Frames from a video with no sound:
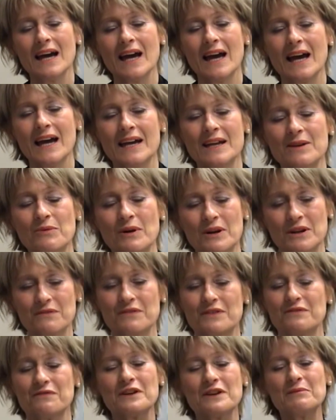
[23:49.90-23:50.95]
And one of
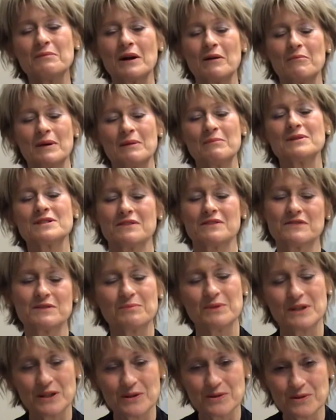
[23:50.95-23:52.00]
the female members of Te
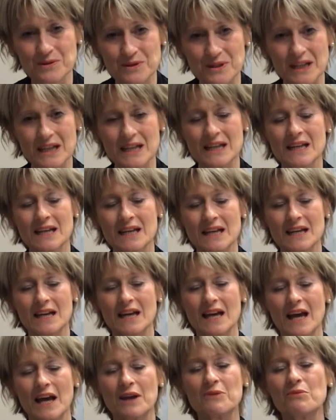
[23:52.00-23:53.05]
Puni Kokiri
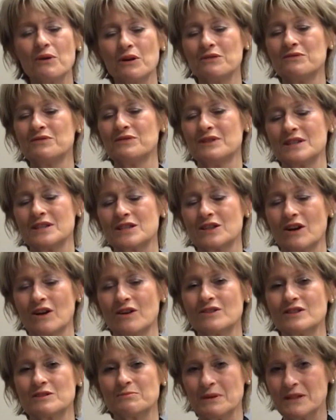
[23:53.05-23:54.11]
had woven this
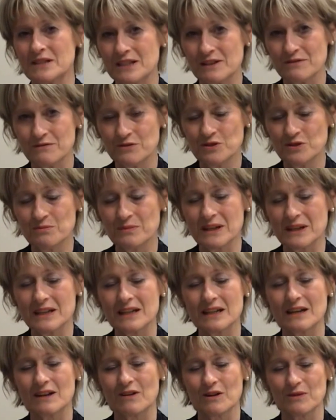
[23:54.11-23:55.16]
cloak specially for me,
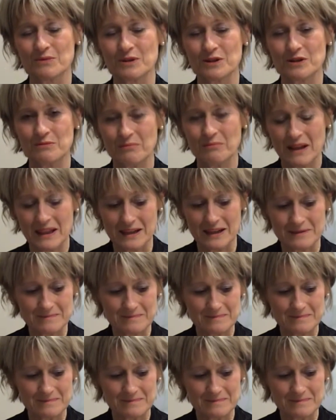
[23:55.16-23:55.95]
along with her mother.